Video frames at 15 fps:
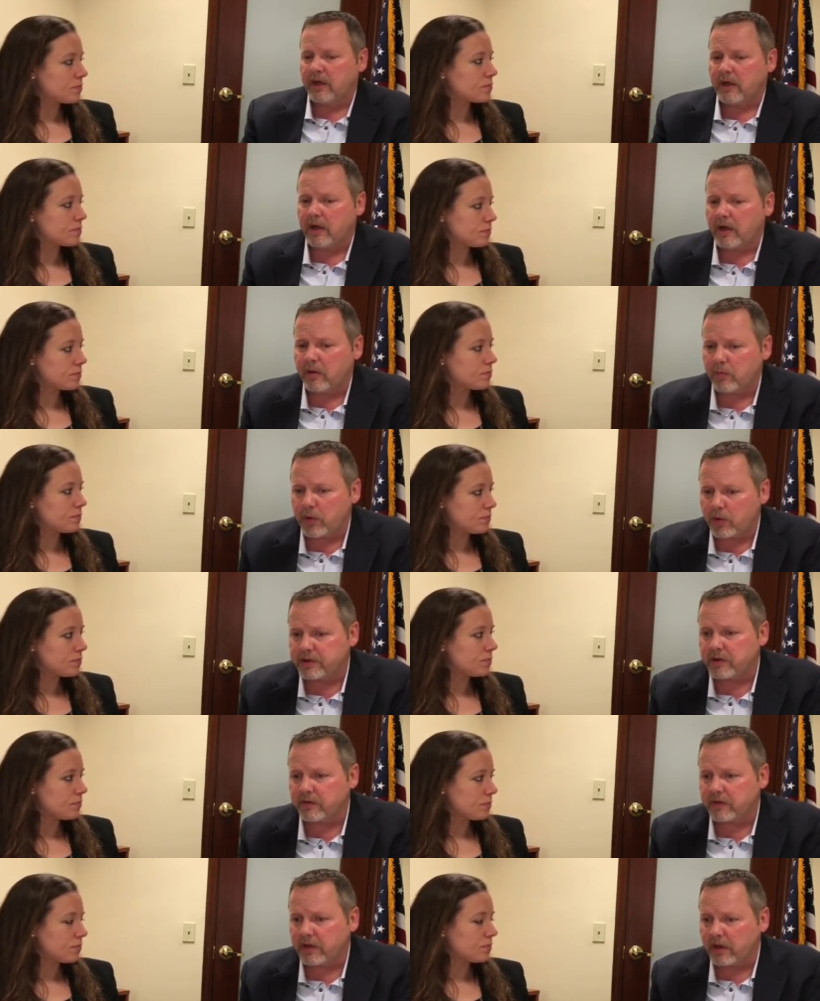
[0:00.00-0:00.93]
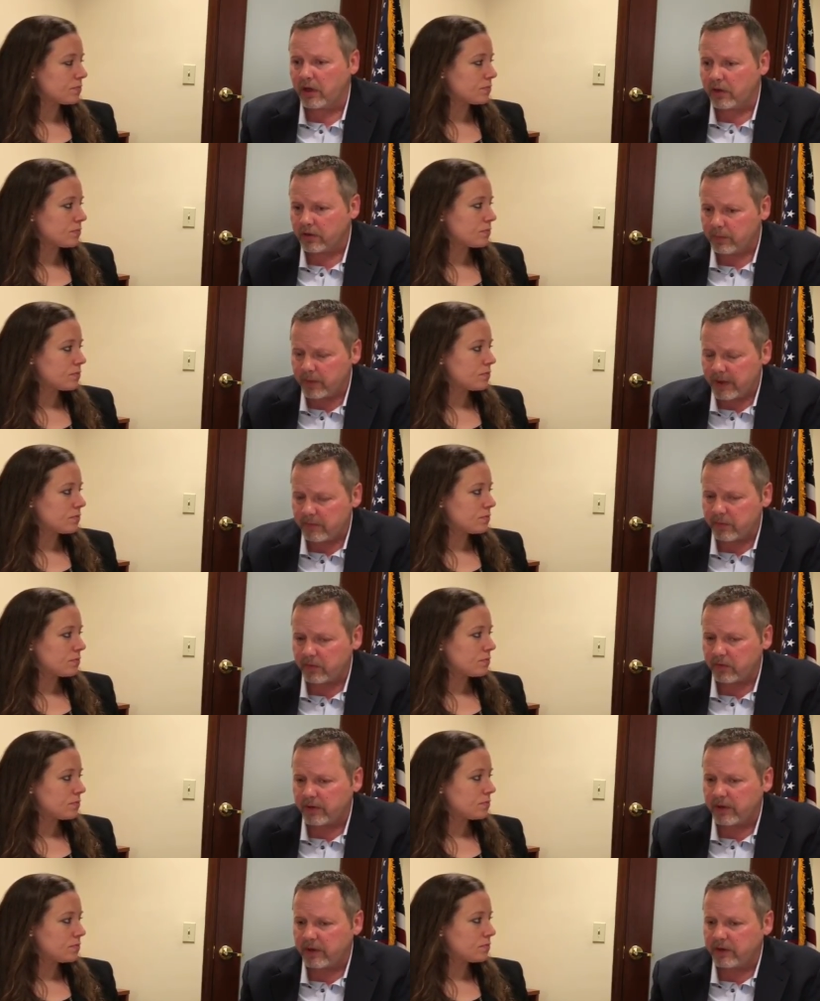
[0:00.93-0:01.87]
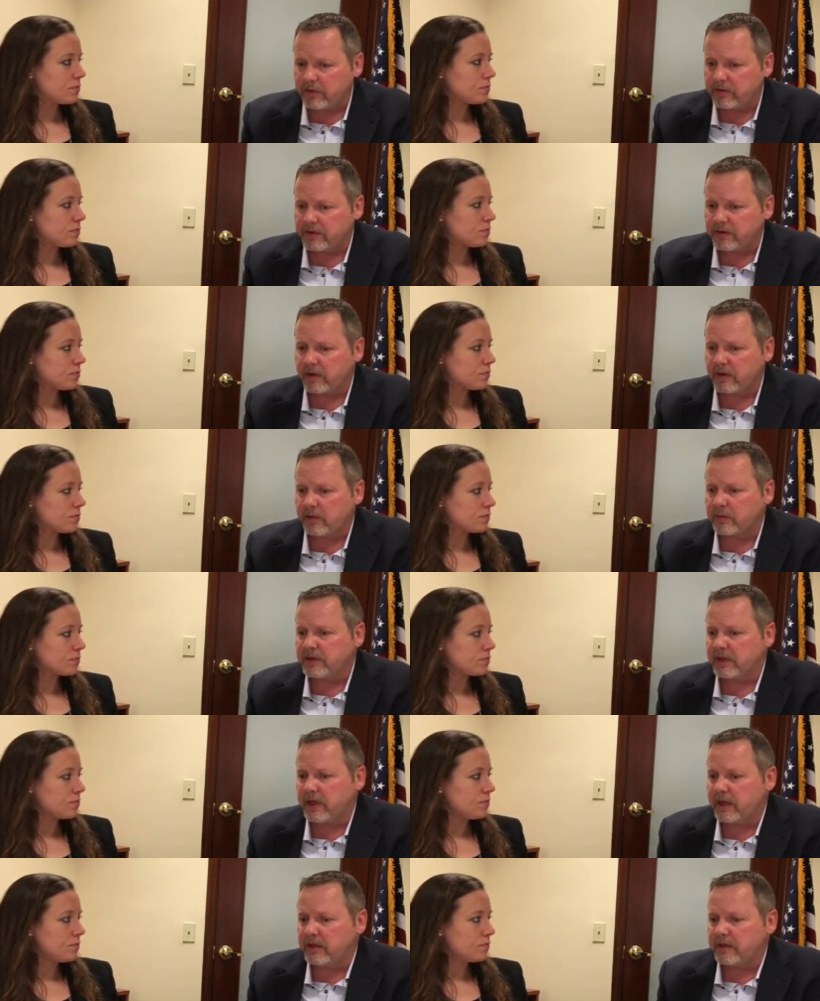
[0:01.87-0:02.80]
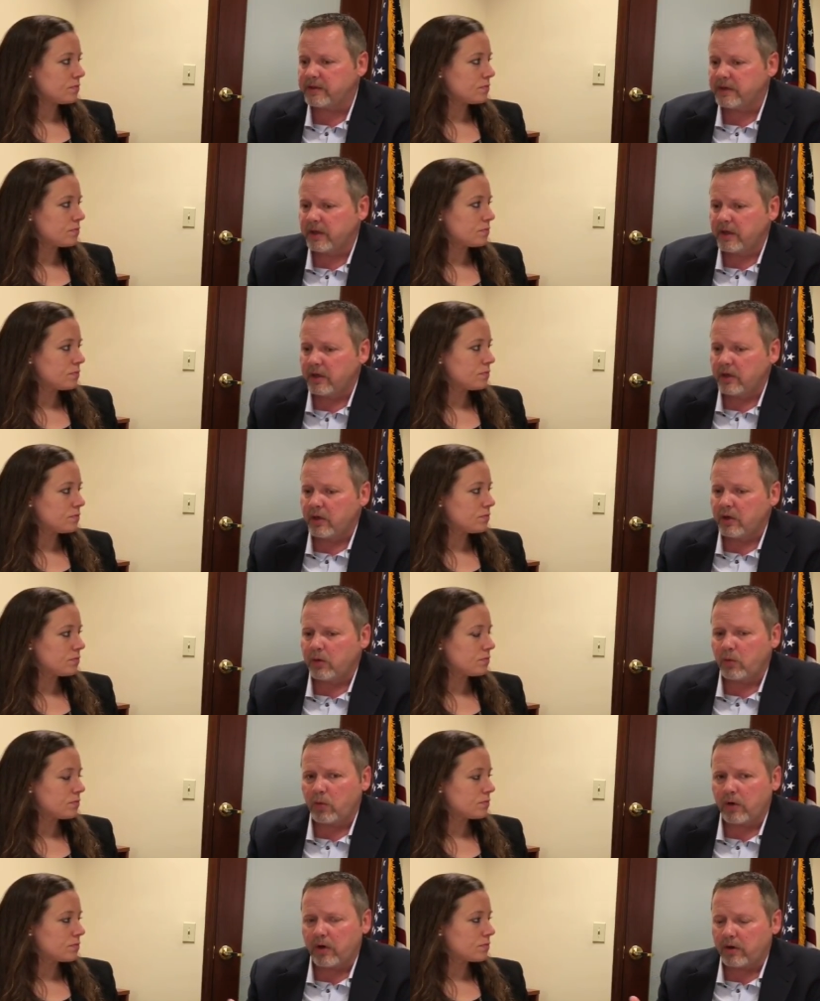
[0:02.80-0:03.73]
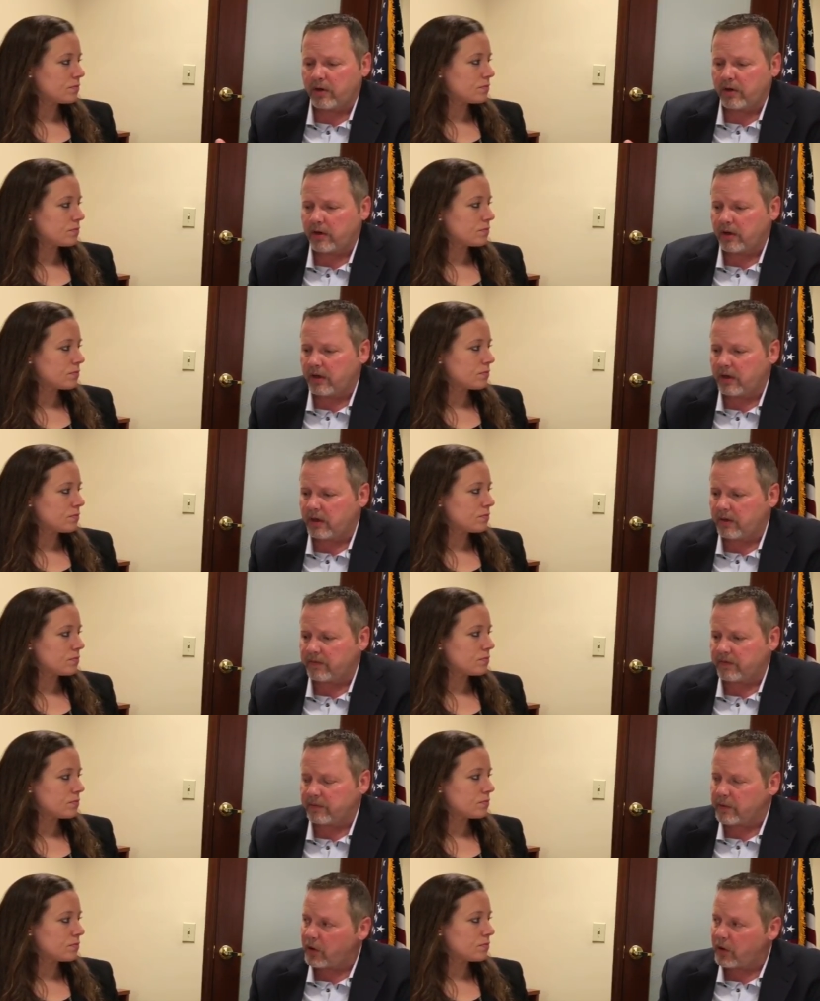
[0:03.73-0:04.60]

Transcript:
Speaker 1: Uh, most of the other people that used the herbicides were uh, from